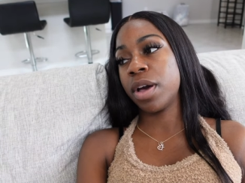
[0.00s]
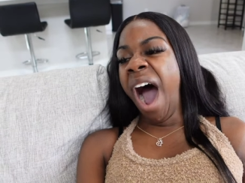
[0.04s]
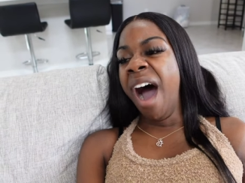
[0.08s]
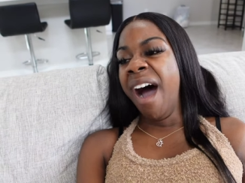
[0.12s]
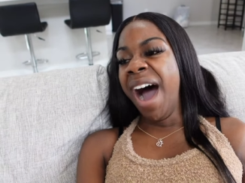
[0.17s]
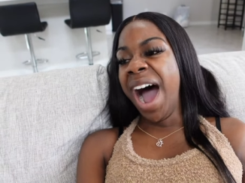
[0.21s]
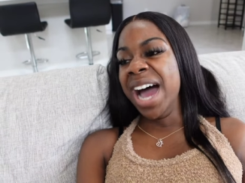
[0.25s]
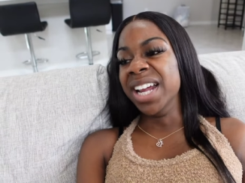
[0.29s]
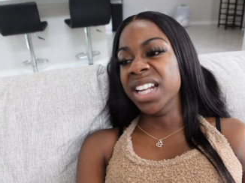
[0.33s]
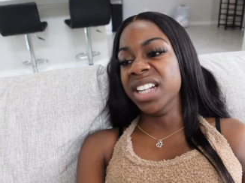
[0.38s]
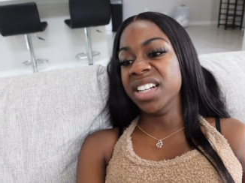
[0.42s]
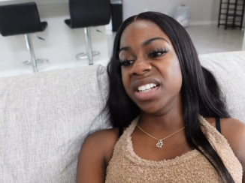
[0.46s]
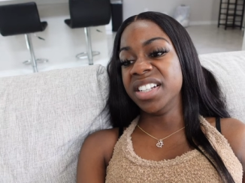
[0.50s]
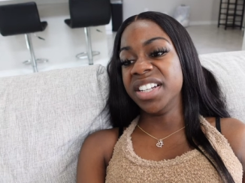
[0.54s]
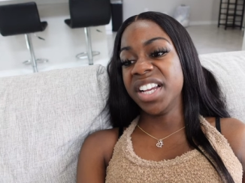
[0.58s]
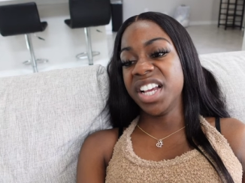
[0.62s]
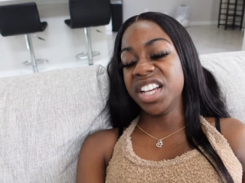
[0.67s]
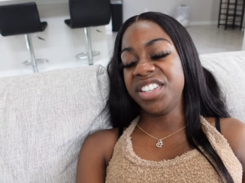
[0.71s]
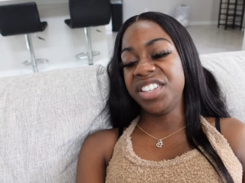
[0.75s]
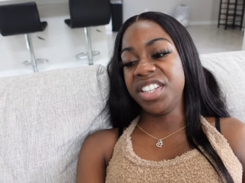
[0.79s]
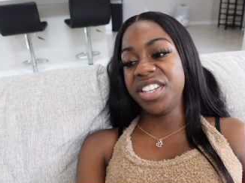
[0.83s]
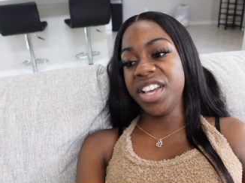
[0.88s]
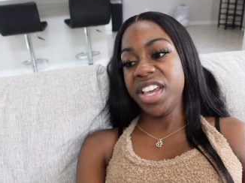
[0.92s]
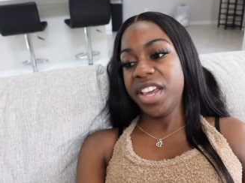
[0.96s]
Oh, I should
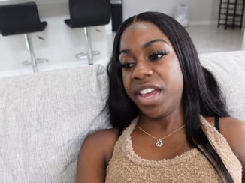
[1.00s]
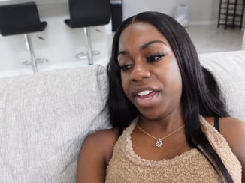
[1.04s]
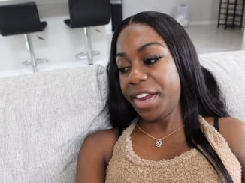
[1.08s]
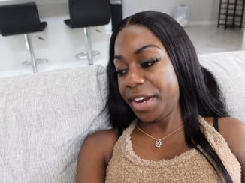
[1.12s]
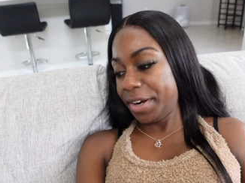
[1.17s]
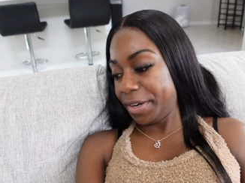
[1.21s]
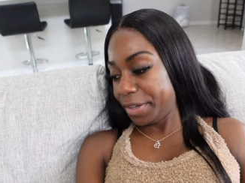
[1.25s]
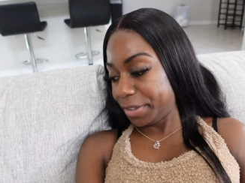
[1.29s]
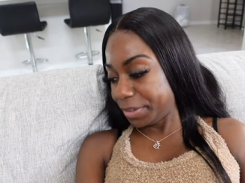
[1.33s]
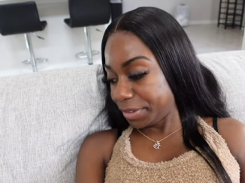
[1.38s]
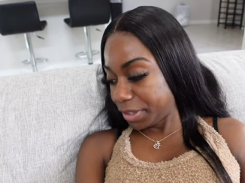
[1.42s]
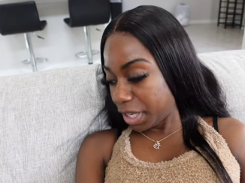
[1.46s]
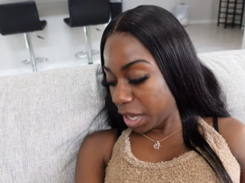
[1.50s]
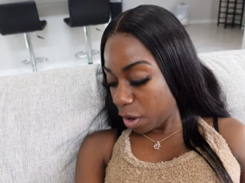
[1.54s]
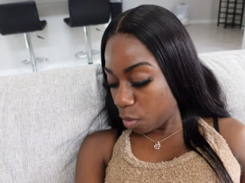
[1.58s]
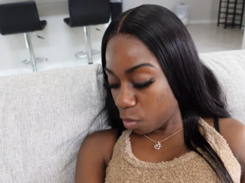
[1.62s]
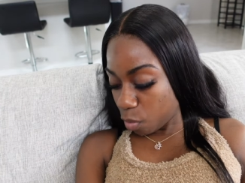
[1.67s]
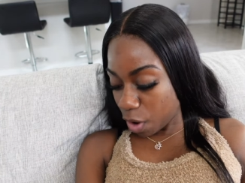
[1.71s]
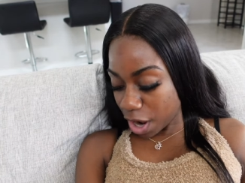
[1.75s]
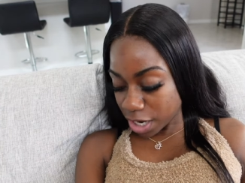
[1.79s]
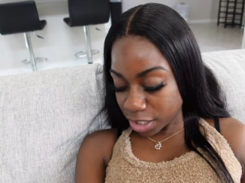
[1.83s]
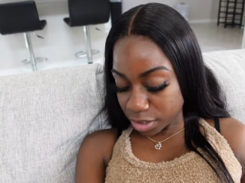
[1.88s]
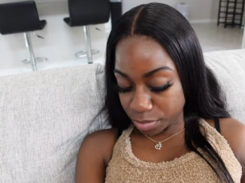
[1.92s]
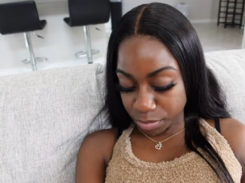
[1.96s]
just sit here and
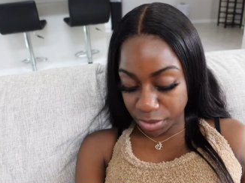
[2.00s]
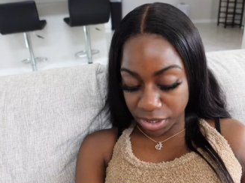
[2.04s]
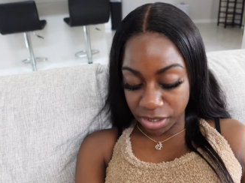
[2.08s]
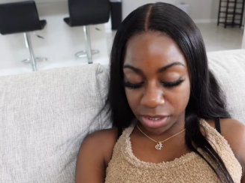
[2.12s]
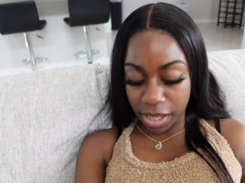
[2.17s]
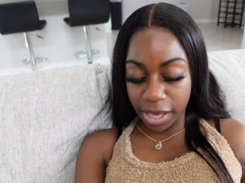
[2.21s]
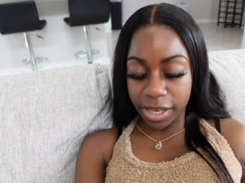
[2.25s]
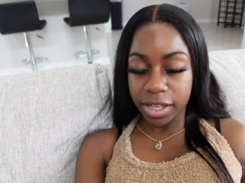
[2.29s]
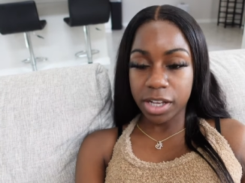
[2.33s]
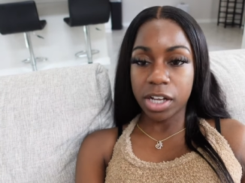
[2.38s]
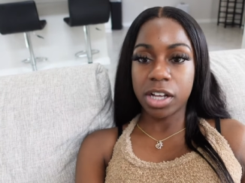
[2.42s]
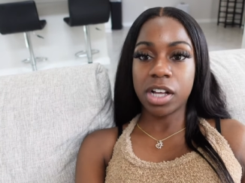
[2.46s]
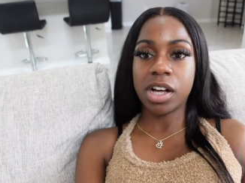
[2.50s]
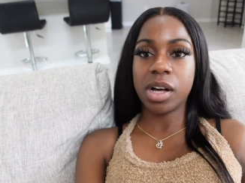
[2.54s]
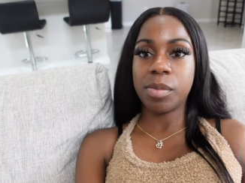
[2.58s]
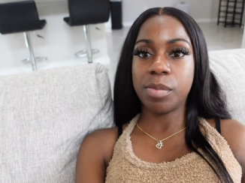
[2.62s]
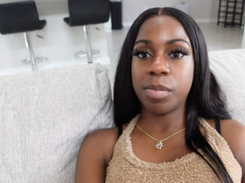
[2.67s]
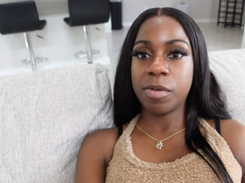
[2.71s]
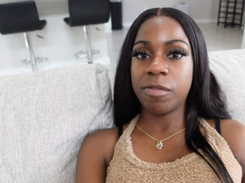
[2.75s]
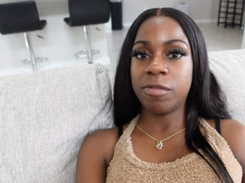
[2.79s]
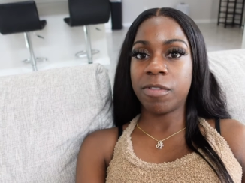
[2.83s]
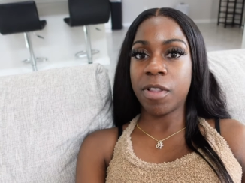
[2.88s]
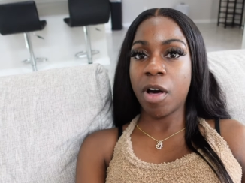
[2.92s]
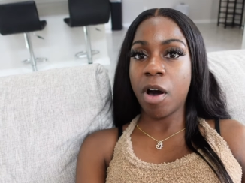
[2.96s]
watch me like a
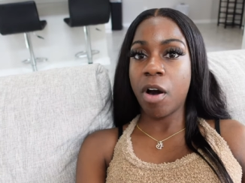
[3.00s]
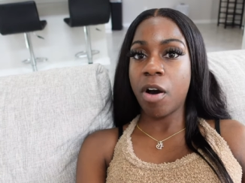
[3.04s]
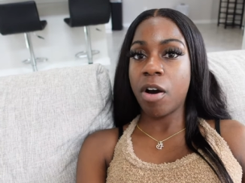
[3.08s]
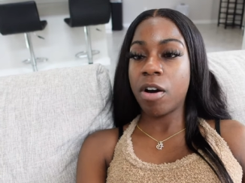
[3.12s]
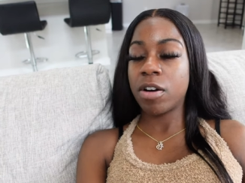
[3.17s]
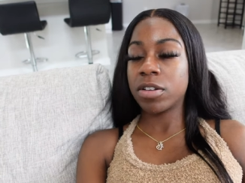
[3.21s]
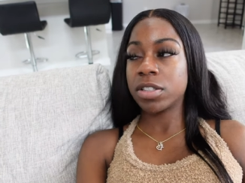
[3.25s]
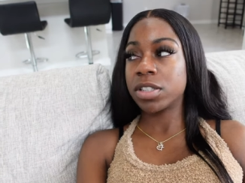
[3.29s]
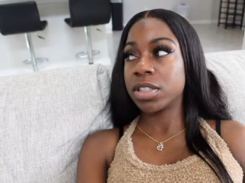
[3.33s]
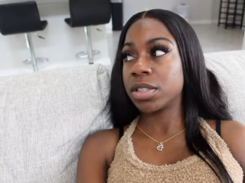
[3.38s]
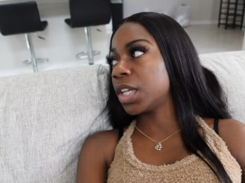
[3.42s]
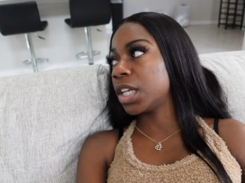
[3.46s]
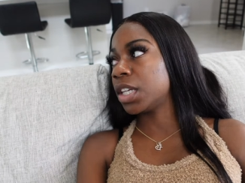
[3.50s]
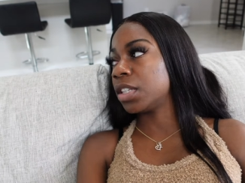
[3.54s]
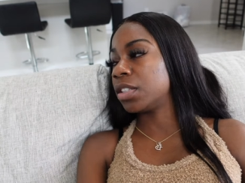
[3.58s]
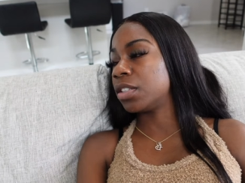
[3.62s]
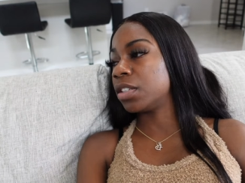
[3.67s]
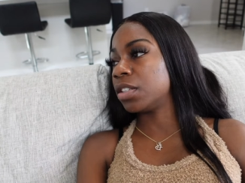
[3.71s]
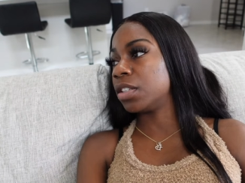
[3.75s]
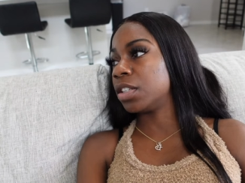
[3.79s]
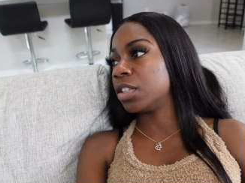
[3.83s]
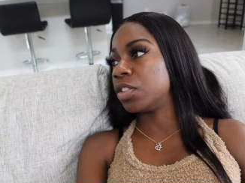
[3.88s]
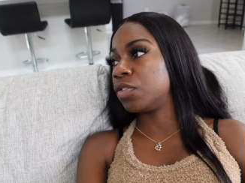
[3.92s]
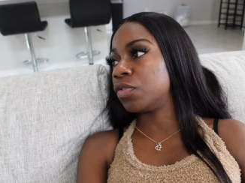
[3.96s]
couple vlogs
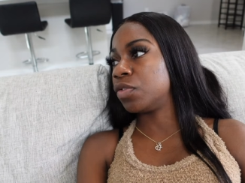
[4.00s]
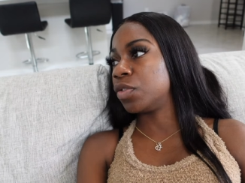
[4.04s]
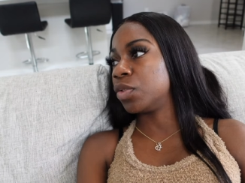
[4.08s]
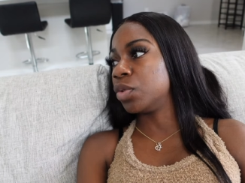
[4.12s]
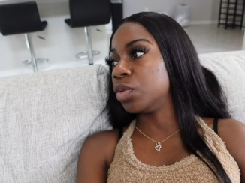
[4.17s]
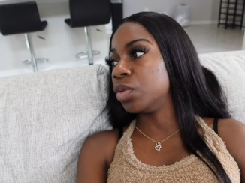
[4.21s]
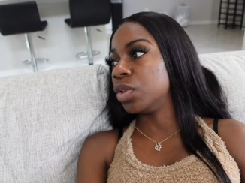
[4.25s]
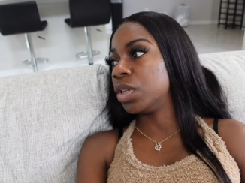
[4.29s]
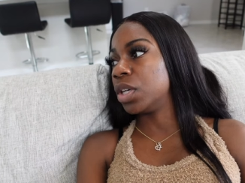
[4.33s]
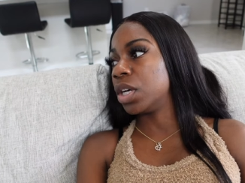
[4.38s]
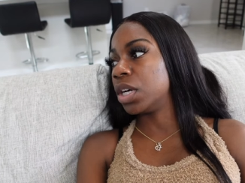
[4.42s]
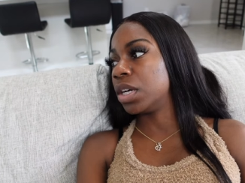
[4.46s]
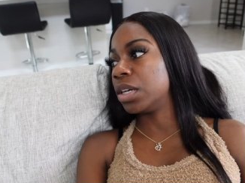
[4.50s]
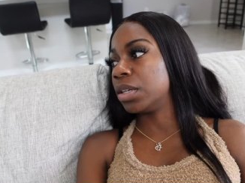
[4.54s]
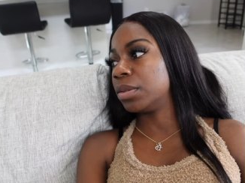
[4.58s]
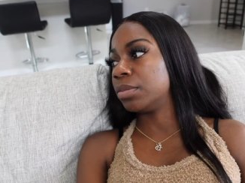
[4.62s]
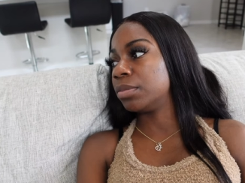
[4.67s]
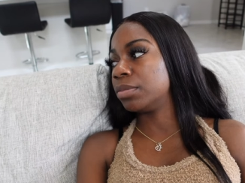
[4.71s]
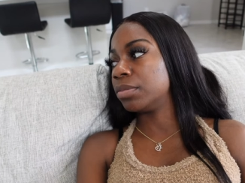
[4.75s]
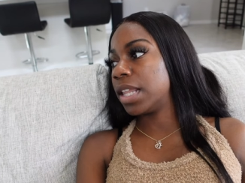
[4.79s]
until this food come.